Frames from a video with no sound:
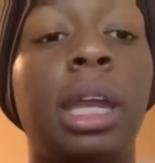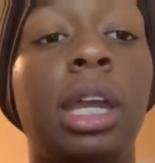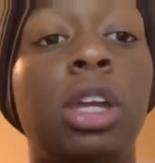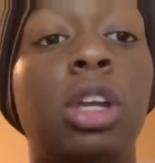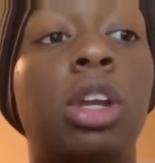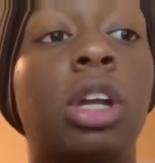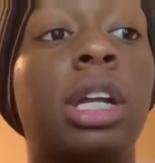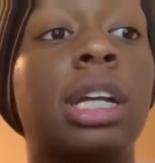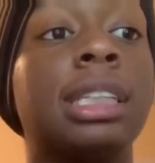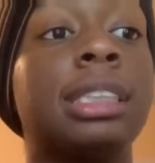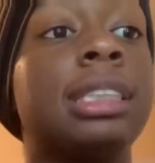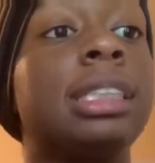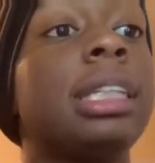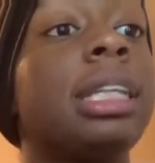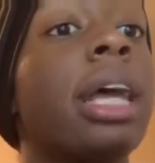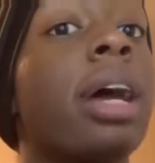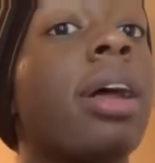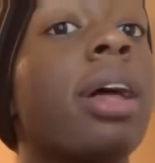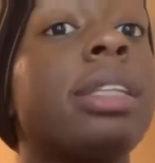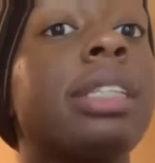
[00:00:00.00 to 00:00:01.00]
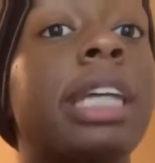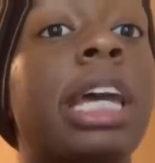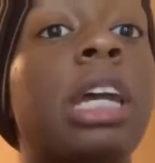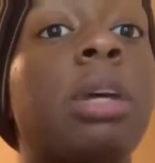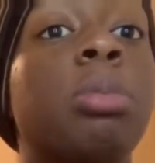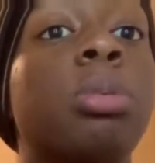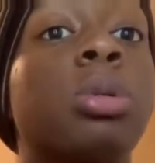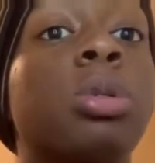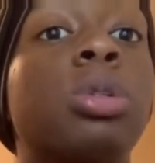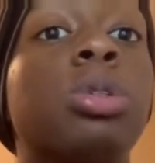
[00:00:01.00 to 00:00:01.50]
You're going to sit down at
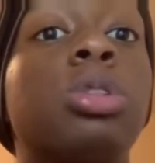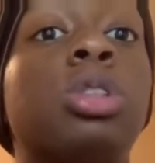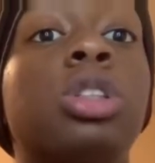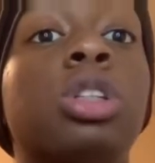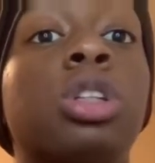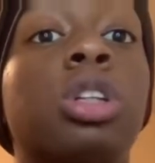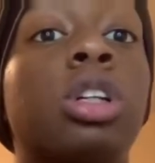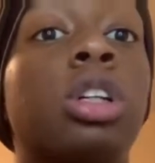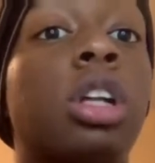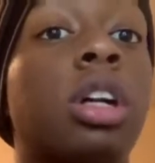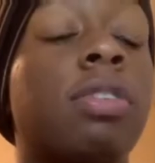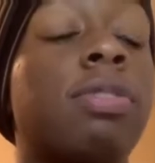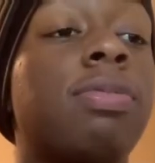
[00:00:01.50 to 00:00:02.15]
tables. You're going to